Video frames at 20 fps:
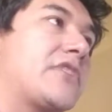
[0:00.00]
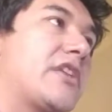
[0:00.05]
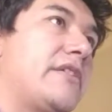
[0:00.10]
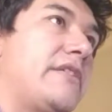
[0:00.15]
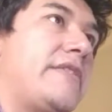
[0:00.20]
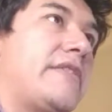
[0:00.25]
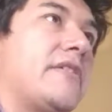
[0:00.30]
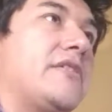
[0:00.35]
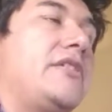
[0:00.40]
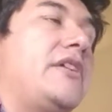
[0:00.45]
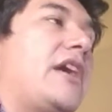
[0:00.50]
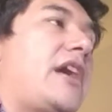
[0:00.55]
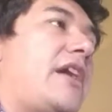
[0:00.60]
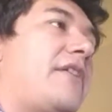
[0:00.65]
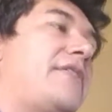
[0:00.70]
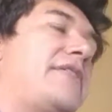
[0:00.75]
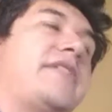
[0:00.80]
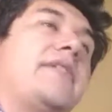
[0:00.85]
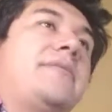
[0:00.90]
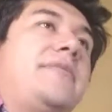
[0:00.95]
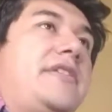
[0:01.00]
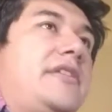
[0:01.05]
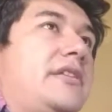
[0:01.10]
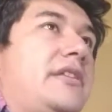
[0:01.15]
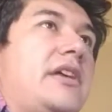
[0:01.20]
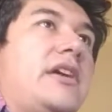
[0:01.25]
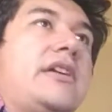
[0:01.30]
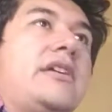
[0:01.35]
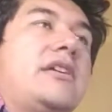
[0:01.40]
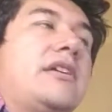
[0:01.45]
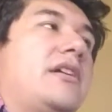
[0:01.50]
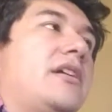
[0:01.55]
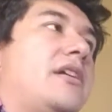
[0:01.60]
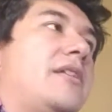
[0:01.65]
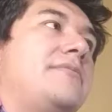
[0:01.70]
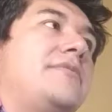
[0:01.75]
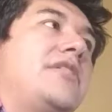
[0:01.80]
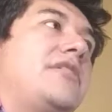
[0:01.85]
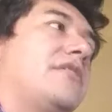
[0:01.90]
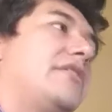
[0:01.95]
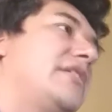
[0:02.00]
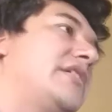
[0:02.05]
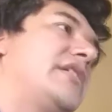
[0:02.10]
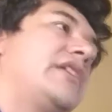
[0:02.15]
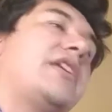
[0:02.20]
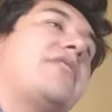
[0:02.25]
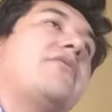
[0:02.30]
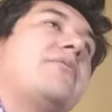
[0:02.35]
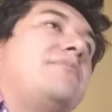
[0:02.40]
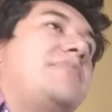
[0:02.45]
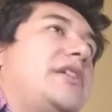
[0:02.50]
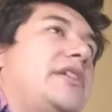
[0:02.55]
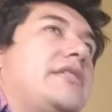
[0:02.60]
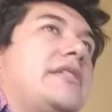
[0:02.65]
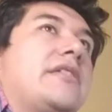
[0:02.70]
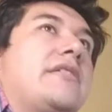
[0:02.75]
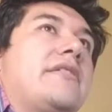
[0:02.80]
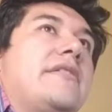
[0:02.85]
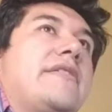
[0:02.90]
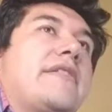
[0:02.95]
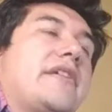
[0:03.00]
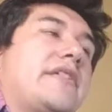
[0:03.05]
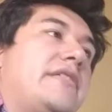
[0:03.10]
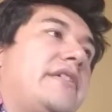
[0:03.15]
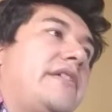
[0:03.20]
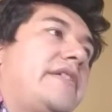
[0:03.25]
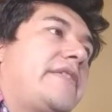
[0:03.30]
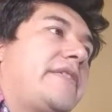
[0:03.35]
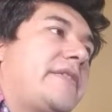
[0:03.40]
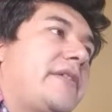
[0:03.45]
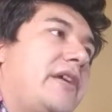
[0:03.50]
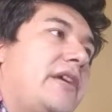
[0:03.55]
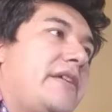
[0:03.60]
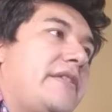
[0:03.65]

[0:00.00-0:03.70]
So you have something like you could have a beat that goes like this.